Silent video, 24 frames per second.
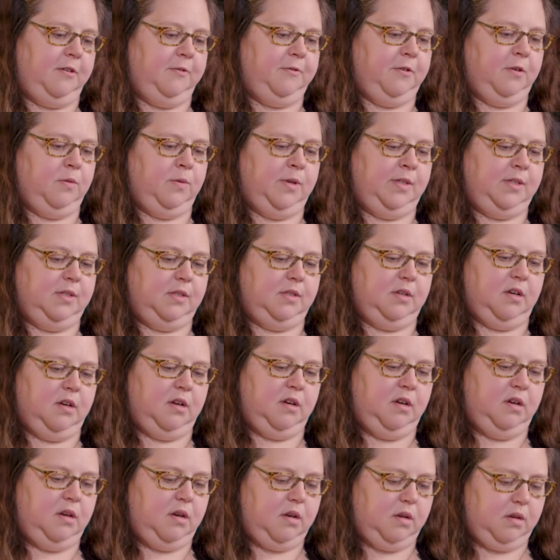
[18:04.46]
for one
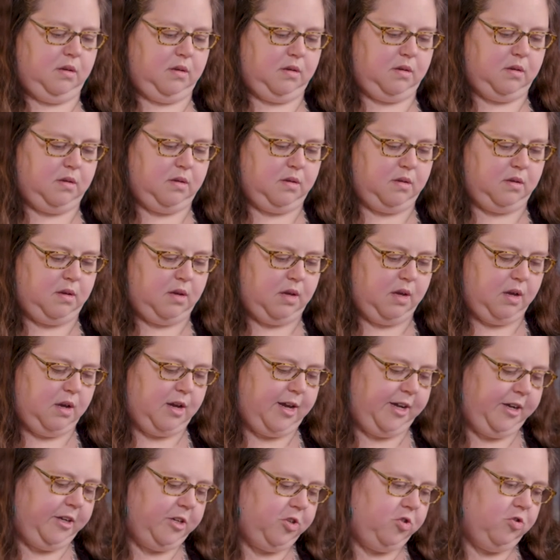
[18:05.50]
side.
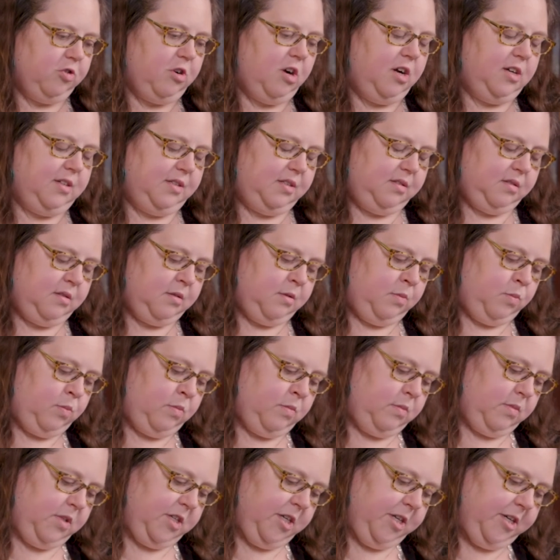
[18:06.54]
I could draw some
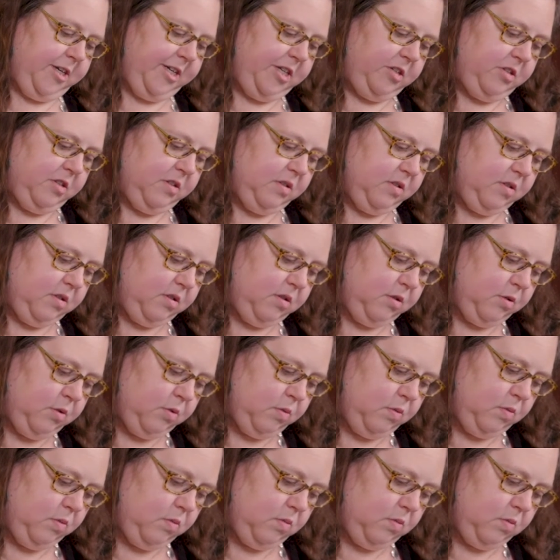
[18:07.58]
decorations too.